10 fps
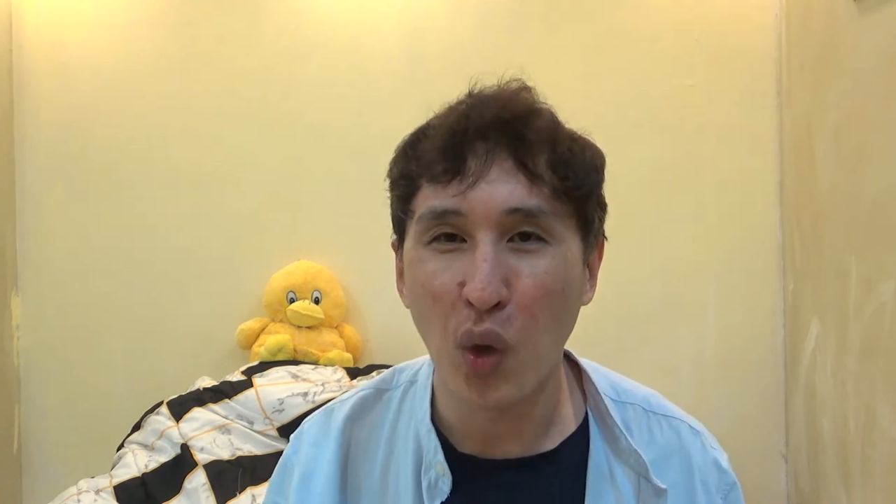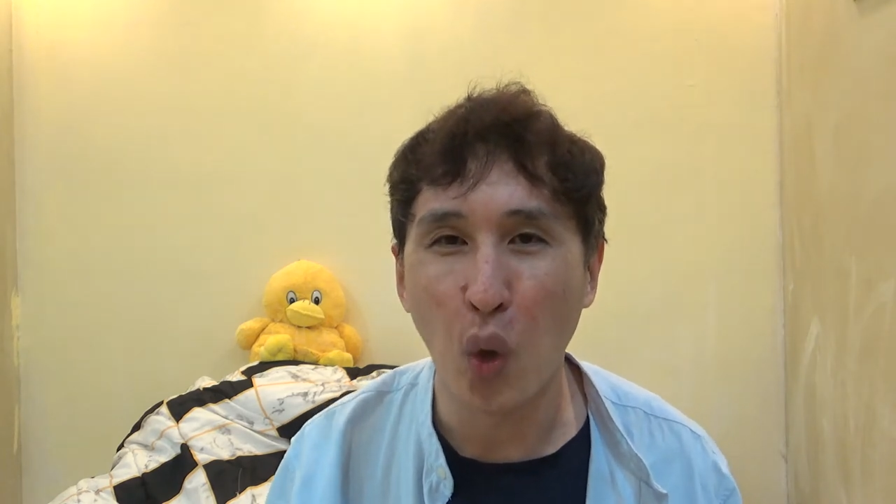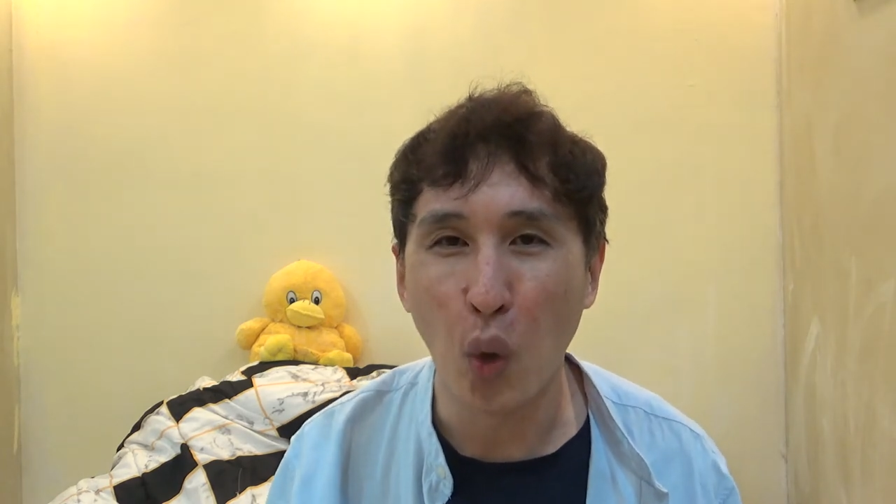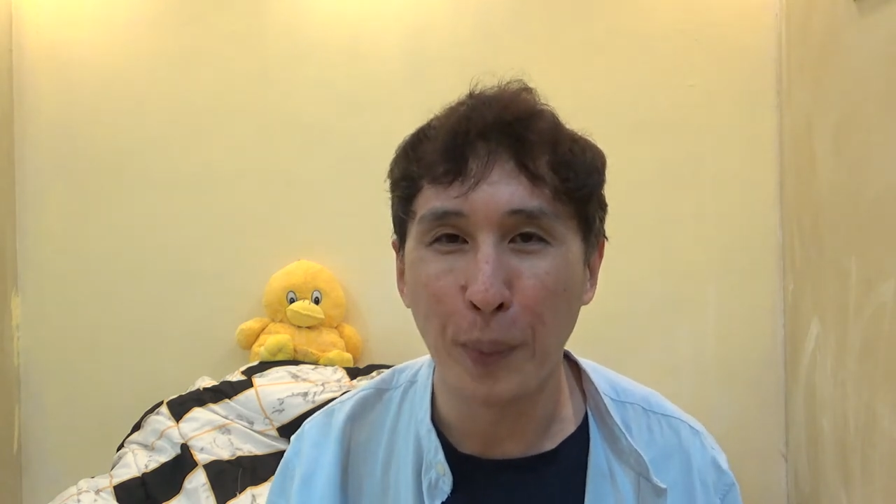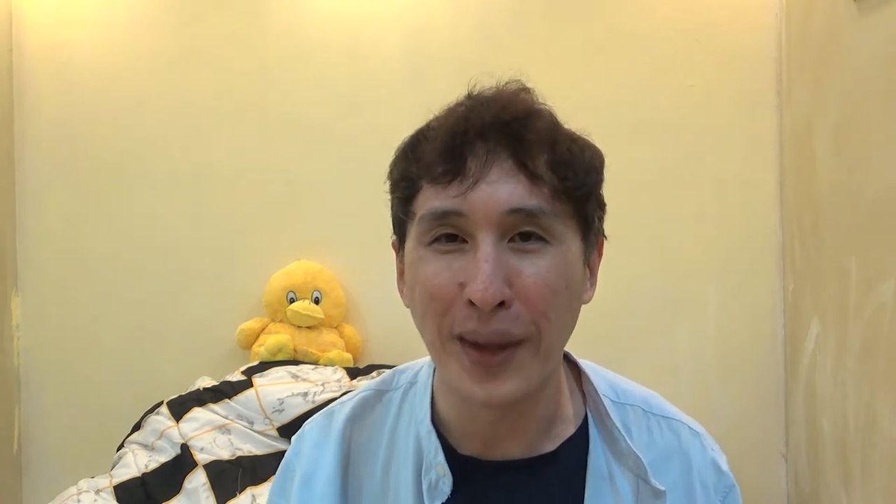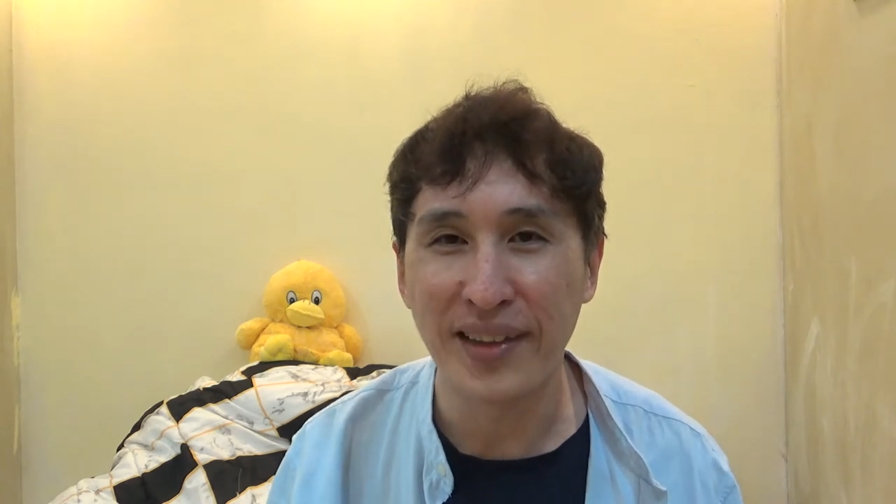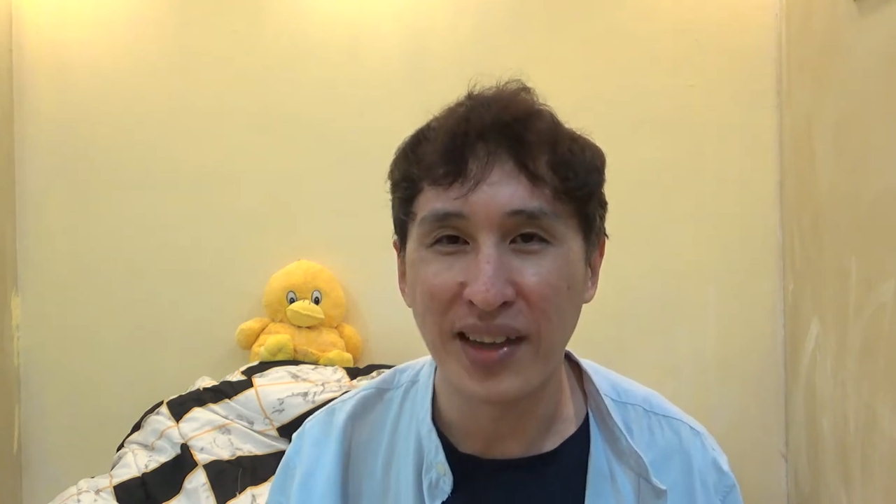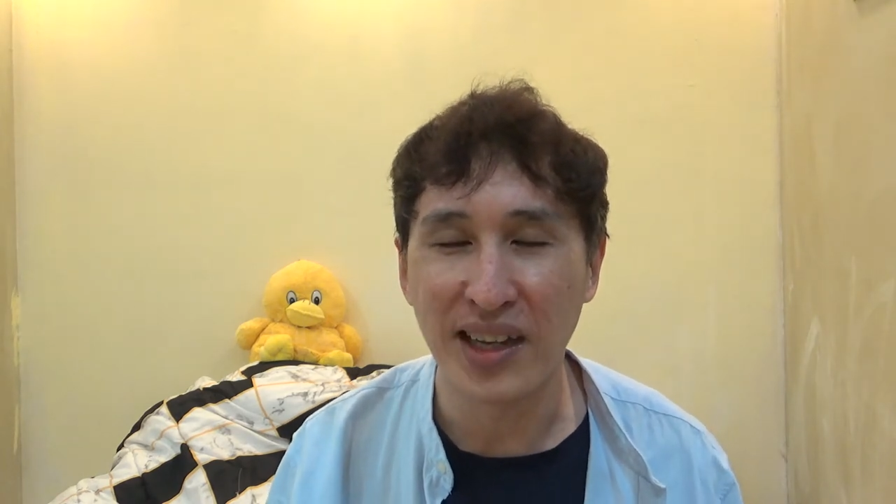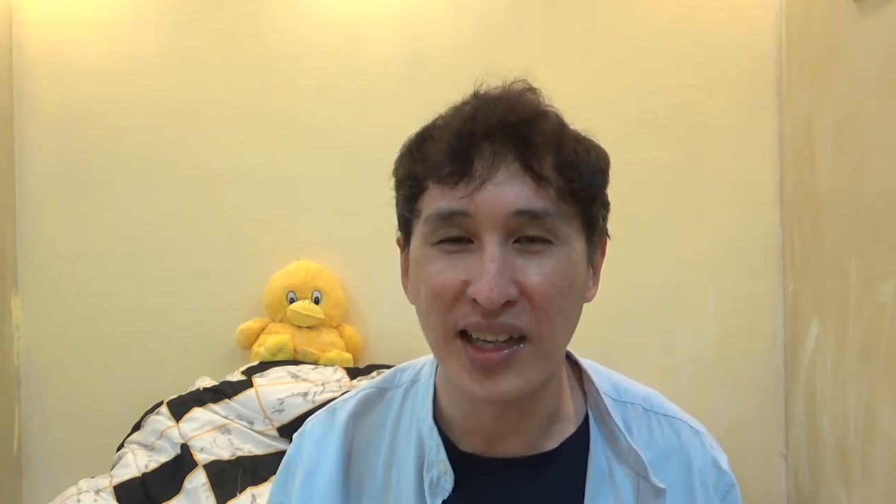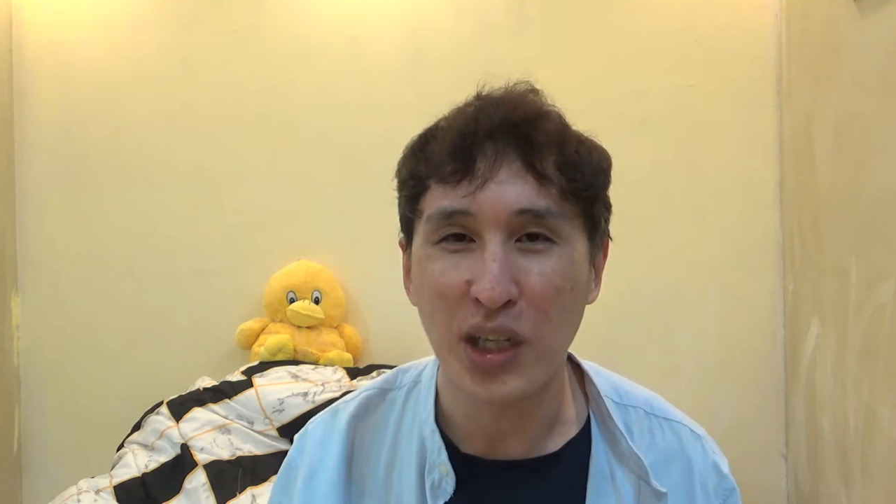
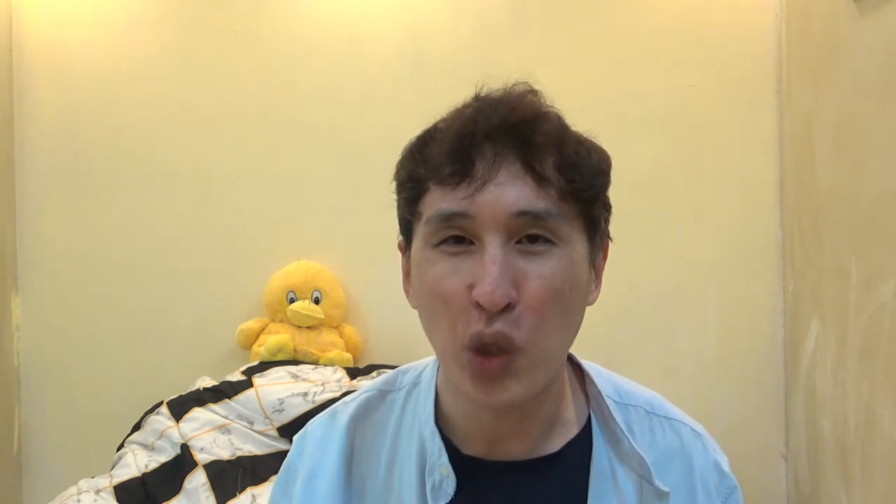openly